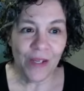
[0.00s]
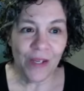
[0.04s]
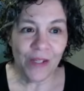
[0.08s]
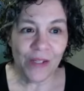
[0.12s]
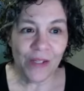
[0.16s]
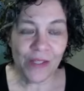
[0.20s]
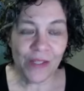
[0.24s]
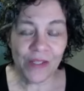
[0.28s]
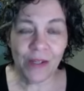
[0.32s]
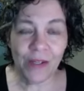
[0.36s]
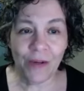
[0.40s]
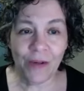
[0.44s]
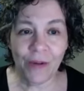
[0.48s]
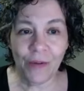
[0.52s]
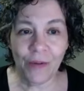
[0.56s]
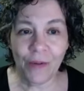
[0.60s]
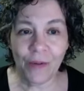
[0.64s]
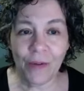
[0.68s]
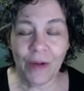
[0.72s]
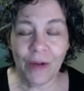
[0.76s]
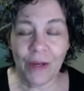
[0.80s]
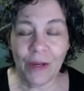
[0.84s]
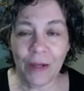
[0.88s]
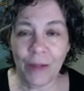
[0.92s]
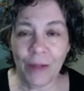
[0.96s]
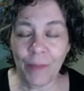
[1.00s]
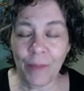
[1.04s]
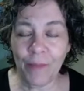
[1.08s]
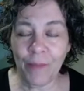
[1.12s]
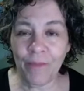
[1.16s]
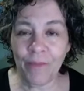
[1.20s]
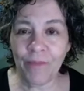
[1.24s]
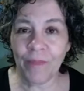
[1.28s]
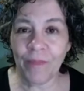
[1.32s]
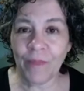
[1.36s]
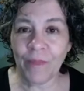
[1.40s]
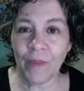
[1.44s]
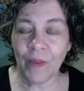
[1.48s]
So um,
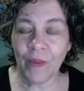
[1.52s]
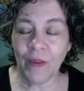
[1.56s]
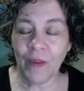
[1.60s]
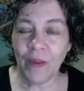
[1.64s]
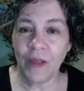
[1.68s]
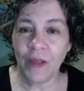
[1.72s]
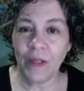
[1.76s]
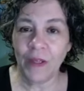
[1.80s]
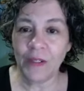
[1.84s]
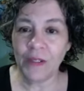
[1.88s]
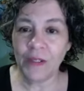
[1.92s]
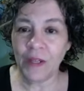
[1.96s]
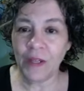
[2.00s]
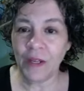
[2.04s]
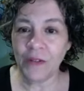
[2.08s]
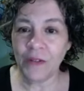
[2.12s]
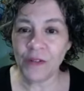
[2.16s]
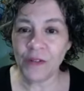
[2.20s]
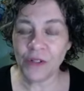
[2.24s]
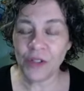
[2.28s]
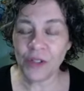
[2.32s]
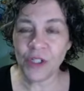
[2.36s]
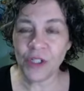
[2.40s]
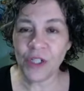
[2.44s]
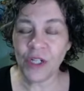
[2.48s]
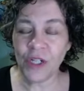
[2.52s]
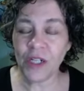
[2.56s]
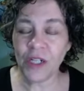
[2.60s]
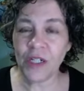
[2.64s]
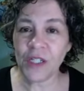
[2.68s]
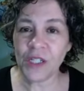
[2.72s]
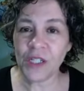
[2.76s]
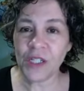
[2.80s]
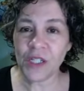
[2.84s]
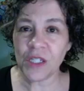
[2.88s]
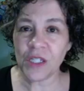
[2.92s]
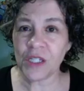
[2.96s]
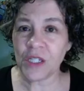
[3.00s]
now's your
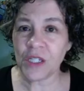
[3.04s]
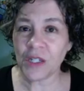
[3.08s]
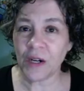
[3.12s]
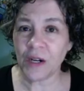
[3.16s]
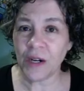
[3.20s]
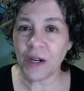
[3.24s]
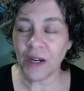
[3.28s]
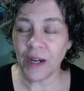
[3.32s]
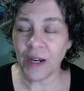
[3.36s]
chance to start